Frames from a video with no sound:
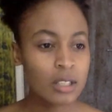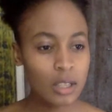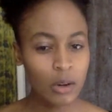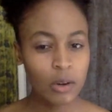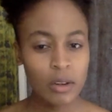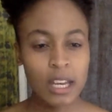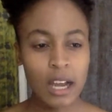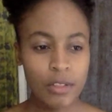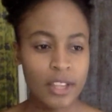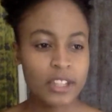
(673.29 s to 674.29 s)
So
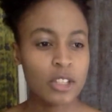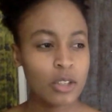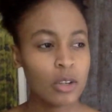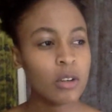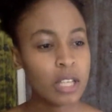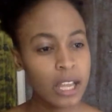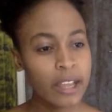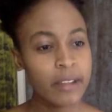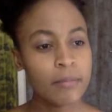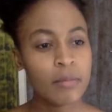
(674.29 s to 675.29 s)
now that you know,
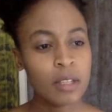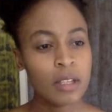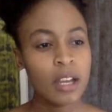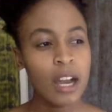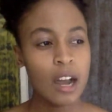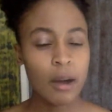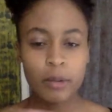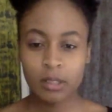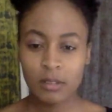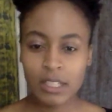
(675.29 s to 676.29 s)
okay,
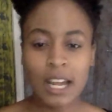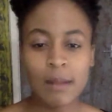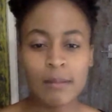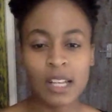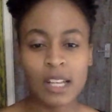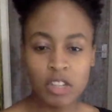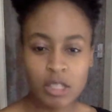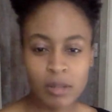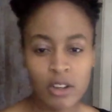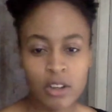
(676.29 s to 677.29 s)
uh, most of the times I can't
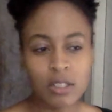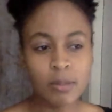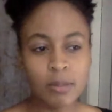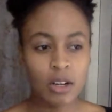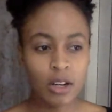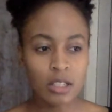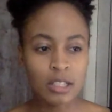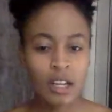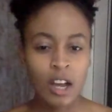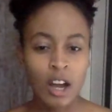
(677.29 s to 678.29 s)
reach my goals
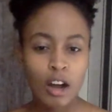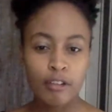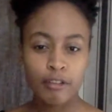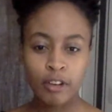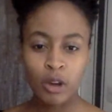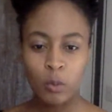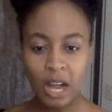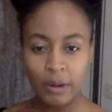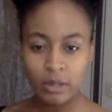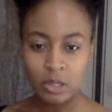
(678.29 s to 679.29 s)
because of
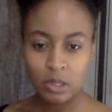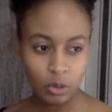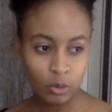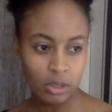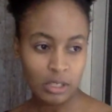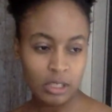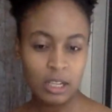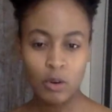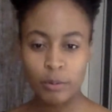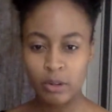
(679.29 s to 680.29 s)
what I was told when I was
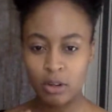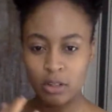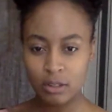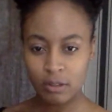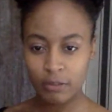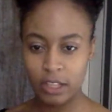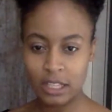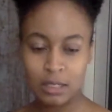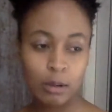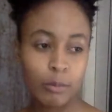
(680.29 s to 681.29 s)
young, or because of
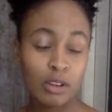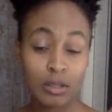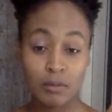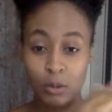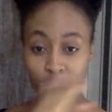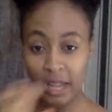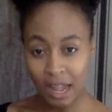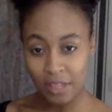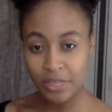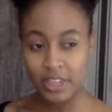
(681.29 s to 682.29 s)
this, or because of the
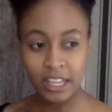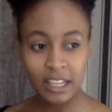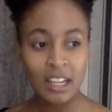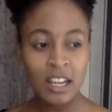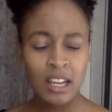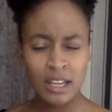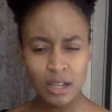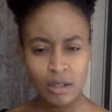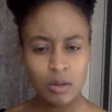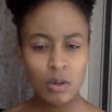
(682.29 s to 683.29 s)
way I think.
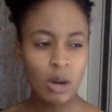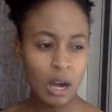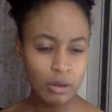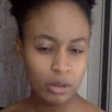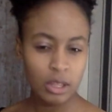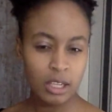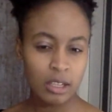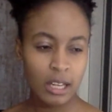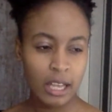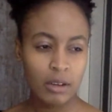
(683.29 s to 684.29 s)
Now you know how you
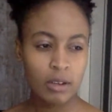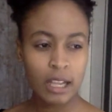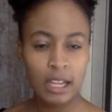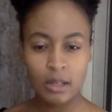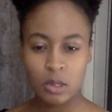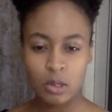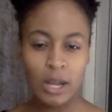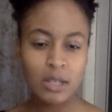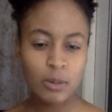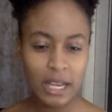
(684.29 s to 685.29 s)
think. You're like, okay, so
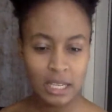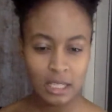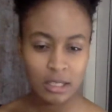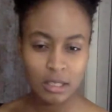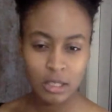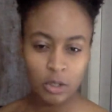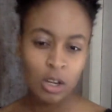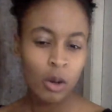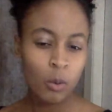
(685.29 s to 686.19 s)
why do I need to do?